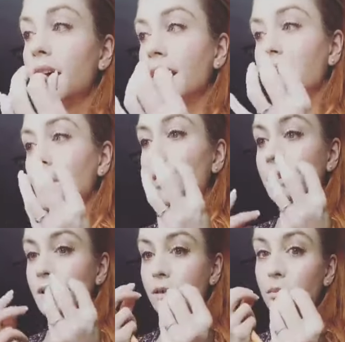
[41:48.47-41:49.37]
and it
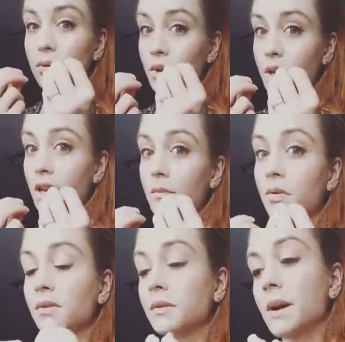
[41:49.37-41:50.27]
works as pulling, it
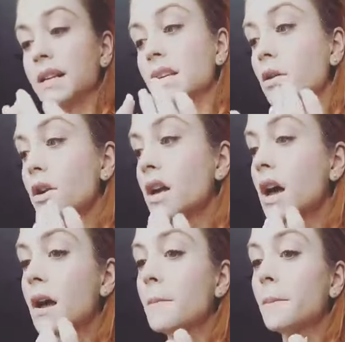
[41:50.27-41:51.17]
pulls
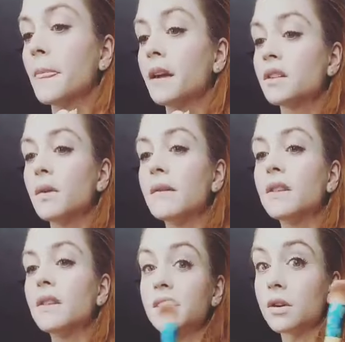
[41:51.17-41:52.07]
bacteria. So even
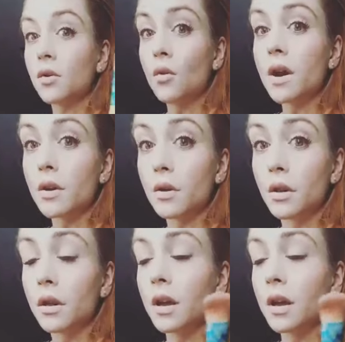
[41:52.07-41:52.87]
though it's an oil,